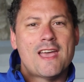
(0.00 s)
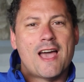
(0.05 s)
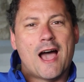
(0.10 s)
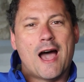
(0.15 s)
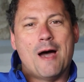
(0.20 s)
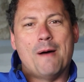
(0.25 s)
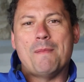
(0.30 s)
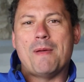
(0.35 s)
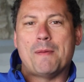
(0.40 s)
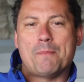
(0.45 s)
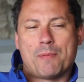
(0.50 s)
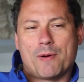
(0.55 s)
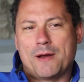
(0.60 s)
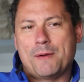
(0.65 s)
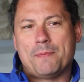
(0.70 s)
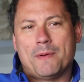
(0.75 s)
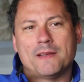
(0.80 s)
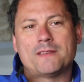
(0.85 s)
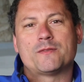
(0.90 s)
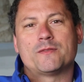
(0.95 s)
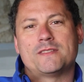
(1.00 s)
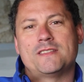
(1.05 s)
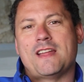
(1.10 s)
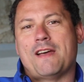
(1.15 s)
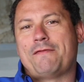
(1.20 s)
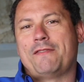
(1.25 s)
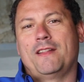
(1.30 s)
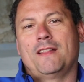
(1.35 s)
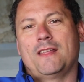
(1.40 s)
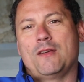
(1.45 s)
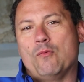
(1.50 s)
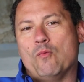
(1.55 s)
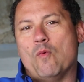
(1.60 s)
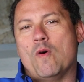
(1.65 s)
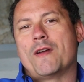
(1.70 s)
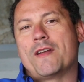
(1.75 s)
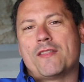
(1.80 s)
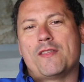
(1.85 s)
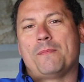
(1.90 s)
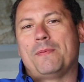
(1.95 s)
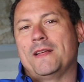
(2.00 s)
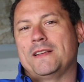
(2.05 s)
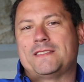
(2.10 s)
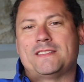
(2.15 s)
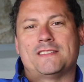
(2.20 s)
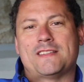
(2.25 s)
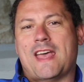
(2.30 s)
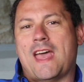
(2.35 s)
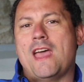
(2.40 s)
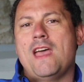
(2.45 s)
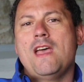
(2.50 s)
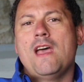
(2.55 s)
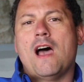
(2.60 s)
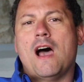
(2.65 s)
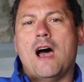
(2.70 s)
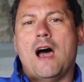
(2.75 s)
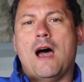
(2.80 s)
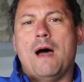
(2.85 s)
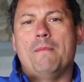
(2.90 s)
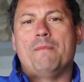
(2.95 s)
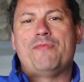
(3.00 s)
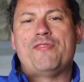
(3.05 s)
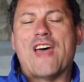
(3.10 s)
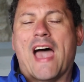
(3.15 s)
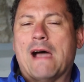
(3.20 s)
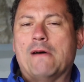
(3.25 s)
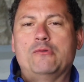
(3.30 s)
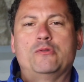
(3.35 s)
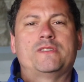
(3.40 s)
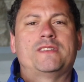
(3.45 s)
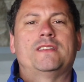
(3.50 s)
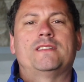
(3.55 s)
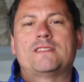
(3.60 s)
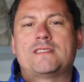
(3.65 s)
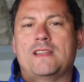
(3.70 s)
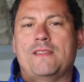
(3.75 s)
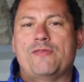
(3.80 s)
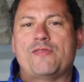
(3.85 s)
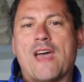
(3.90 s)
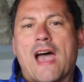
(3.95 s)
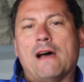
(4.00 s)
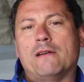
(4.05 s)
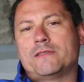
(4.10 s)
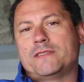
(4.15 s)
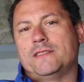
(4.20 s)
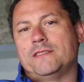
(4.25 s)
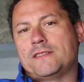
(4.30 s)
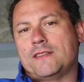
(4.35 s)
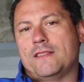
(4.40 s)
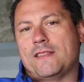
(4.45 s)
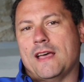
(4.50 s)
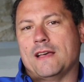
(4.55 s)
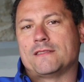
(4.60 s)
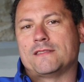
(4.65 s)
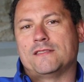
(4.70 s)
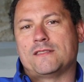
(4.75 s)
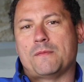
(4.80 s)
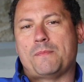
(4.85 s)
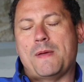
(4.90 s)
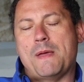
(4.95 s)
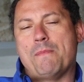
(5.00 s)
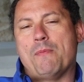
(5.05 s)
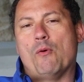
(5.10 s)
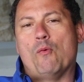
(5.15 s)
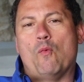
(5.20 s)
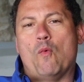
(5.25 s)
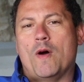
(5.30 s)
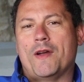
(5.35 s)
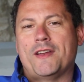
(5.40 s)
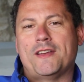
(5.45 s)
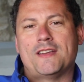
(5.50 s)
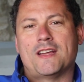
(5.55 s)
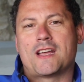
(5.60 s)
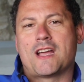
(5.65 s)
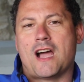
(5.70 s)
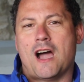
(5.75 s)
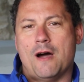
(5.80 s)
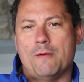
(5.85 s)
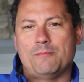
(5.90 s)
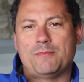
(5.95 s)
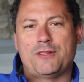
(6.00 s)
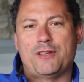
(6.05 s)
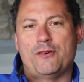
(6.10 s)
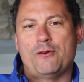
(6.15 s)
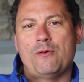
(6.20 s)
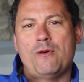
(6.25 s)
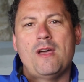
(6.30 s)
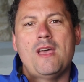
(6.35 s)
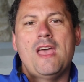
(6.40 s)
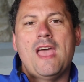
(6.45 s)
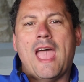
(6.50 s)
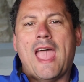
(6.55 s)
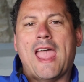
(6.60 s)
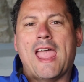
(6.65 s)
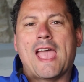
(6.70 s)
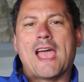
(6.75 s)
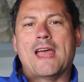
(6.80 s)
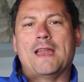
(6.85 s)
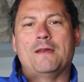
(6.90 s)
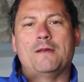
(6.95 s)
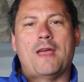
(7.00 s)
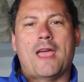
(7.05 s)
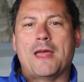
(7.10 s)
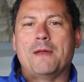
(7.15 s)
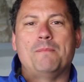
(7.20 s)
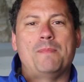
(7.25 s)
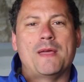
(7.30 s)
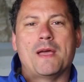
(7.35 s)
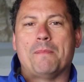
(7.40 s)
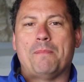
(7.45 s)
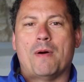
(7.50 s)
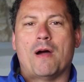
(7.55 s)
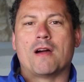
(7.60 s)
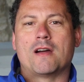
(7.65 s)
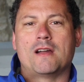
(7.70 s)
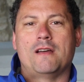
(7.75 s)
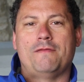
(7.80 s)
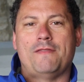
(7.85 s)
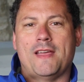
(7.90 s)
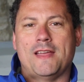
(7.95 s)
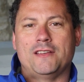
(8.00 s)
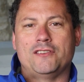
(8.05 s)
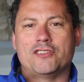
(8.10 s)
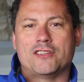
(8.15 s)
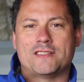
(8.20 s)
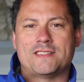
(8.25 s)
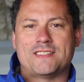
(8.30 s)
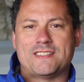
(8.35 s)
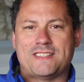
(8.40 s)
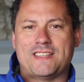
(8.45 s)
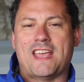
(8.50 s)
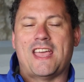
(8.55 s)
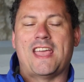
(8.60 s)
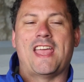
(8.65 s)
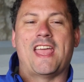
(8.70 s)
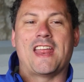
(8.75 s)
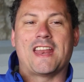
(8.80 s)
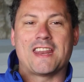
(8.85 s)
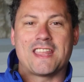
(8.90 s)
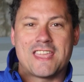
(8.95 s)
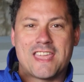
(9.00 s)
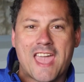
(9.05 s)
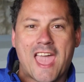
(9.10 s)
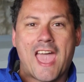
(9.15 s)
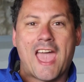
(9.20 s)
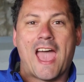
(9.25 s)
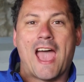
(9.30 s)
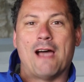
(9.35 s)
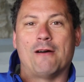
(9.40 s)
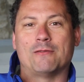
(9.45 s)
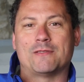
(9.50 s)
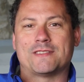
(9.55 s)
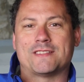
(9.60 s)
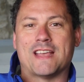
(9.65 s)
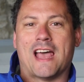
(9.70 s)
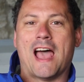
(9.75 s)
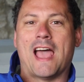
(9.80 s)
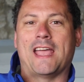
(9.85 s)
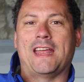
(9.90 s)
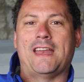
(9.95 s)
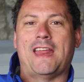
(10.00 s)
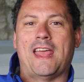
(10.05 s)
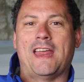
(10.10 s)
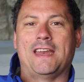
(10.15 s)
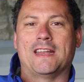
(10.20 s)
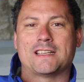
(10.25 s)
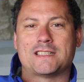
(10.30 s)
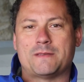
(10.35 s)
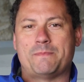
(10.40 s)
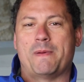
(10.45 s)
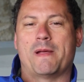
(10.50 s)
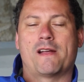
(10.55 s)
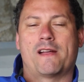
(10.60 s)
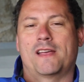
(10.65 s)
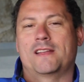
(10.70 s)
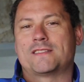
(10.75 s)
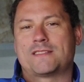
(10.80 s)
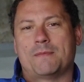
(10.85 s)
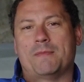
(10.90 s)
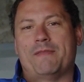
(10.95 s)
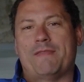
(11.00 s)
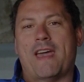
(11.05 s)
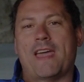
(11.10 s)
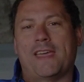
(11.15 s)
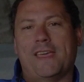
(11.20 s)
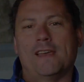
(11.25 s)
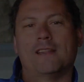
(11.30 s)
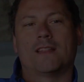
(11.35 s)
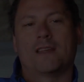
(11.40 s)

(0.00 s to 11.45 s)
Um, and Pretty Place was definitely one of the places that um, thousands and thousands and thousands thousands of people wanted to come to and and be a part of and just sit and get outside and experience some of that